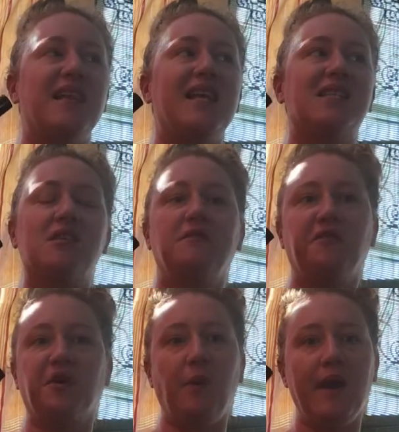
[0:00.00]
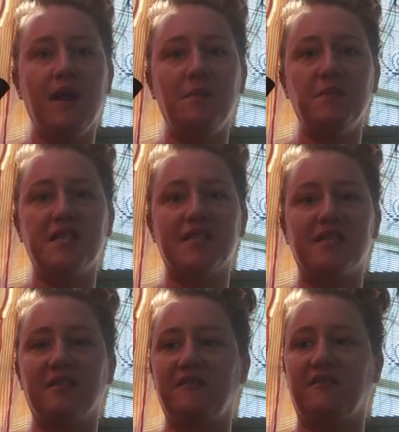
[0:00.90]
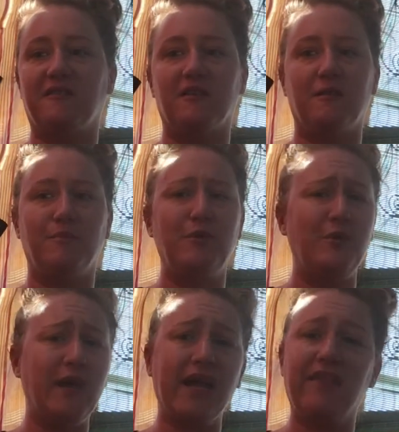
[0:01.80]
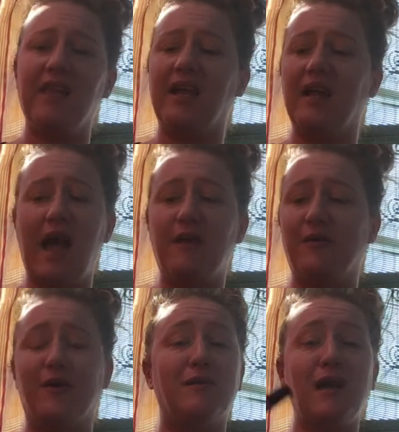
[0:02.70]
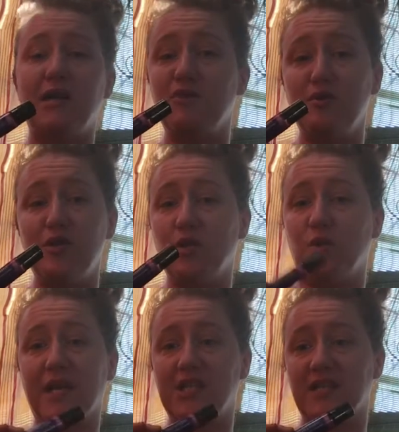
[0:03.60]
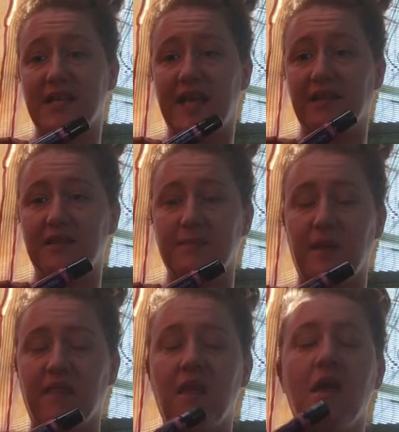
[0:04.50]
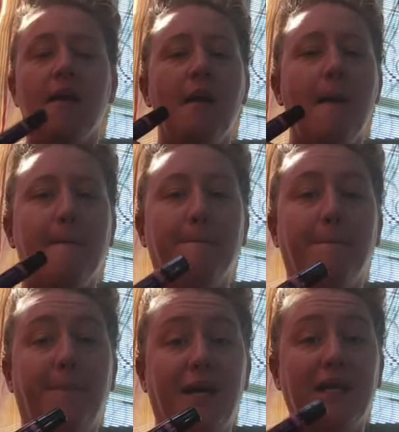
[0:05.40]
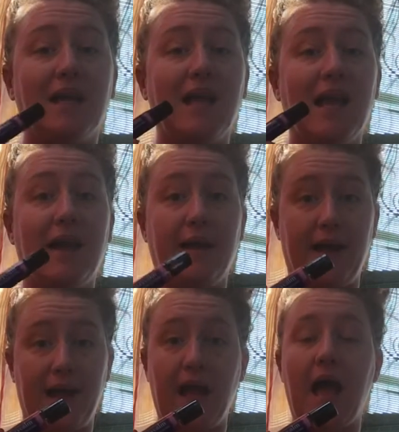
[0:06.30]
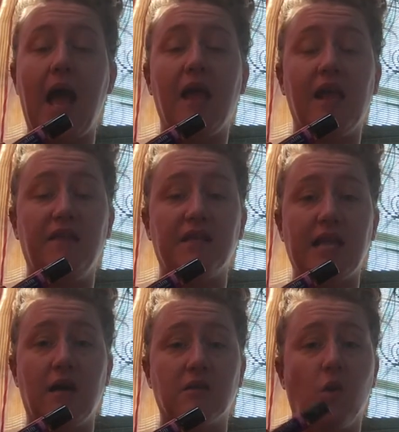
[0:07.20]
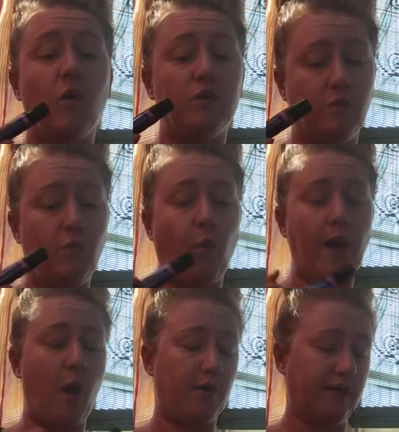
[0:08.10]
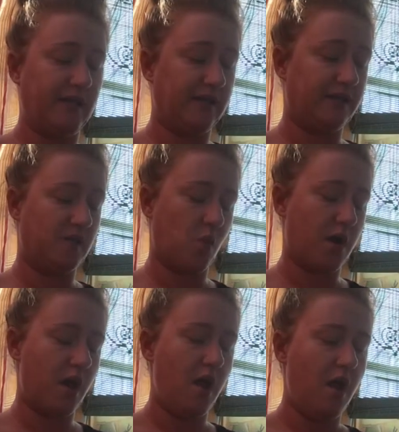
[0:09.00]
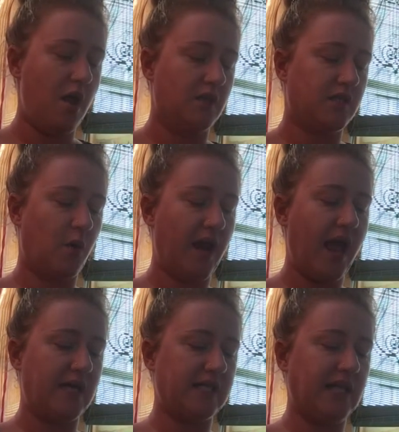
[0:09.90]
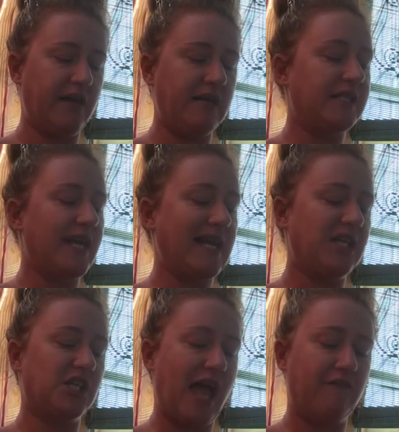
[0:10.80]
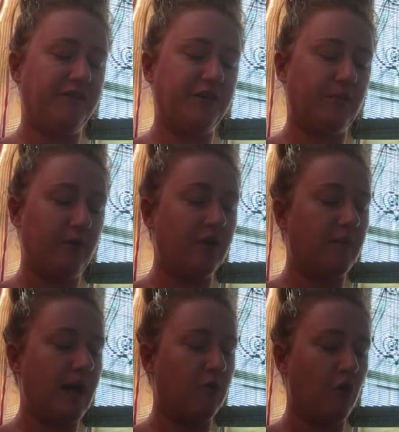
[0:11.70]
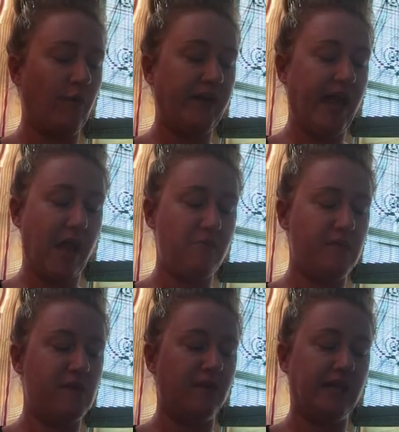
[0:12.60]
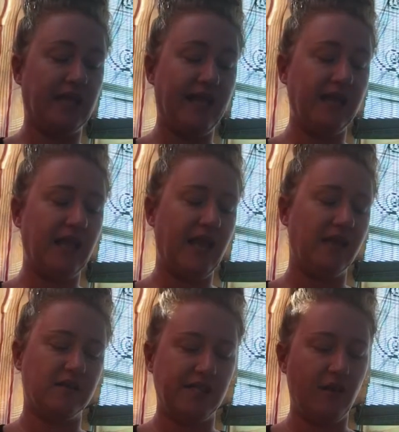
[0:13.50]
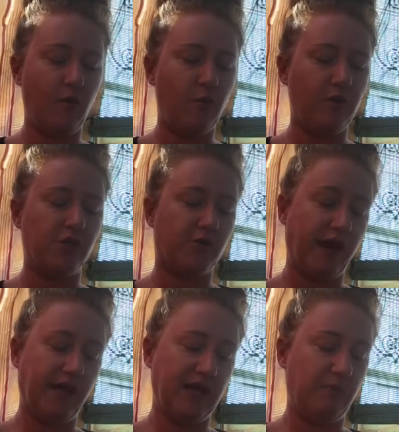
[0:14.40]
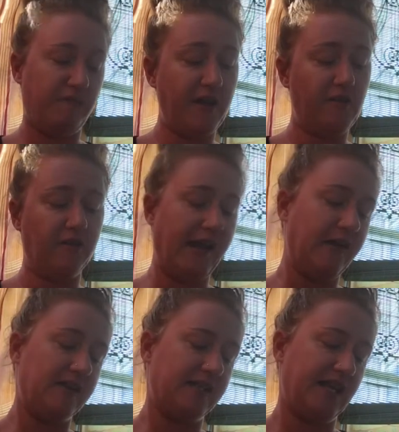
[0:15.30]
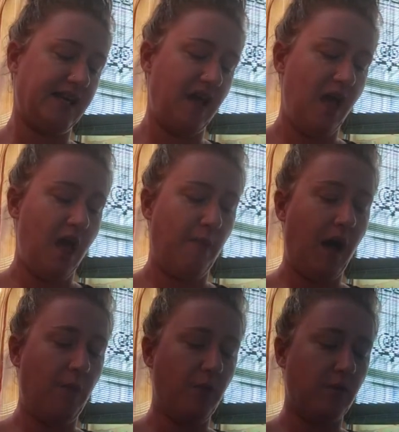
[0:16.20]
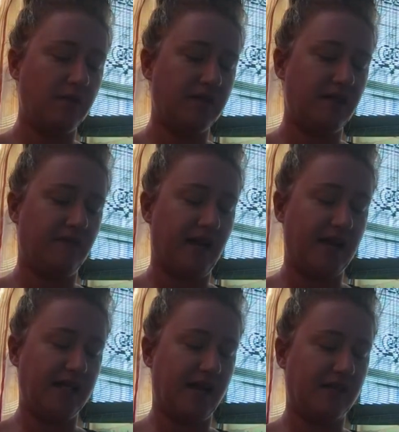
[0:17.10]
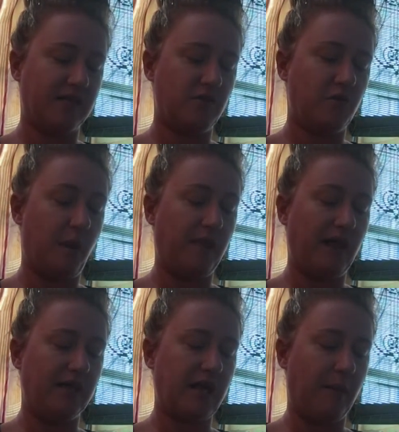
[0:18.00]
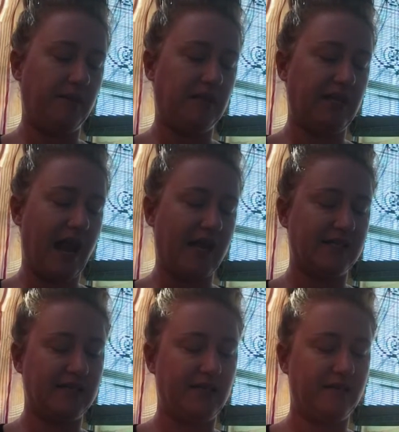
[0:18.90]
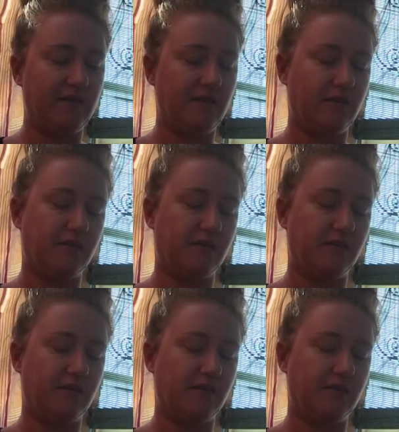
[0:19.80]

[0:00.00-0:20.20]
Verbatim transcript: It's good for cramps. It's good for mood, I think. I don't know. I'm new to it. I just got it this month. But in this household, we're going to need this one. So it has clary sage, lavender, bergamot, Roman chamomile, ylang-ylang, cedarwood, geranium, fennel, carrot seed, palmarosa, and vitex. You apply it topically as needed.